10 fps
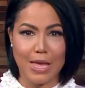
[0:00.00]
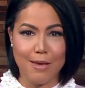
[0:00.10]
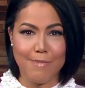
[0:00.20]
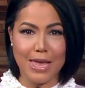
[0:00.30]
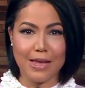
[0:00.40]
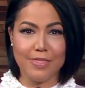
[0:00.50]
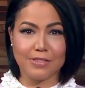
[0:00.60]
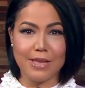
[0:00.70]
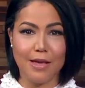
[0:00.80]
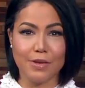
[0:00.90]
Megan Thee
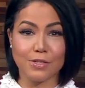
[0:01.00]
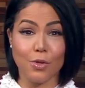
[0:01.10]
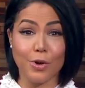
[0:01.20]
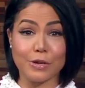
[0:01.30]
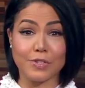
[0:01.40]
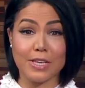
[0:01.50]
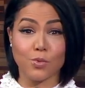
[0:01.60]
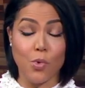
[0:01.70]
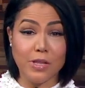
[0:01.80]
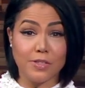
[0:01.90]
Stallion's lawyer says
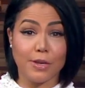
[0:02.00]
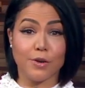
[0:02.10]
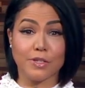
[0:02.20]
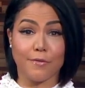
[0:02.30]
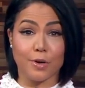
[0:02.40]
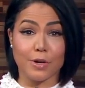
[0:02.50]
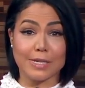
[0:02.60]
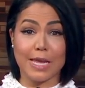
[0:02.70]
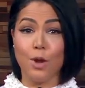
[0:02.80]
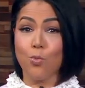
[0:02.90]
once there is a
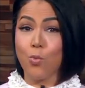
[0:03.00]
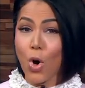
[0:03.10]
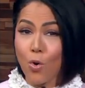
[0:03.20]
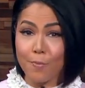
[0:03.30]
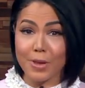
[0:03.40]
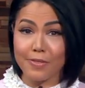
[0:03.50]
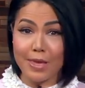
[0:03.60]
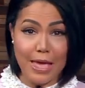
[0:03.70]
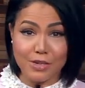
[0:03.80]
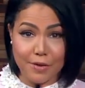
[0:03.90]
verdict, it won't be
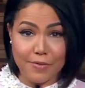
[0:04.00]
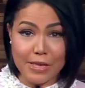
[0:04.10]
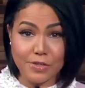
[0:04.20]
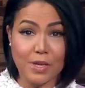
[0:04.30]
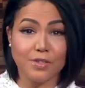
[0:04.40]
the end of this. He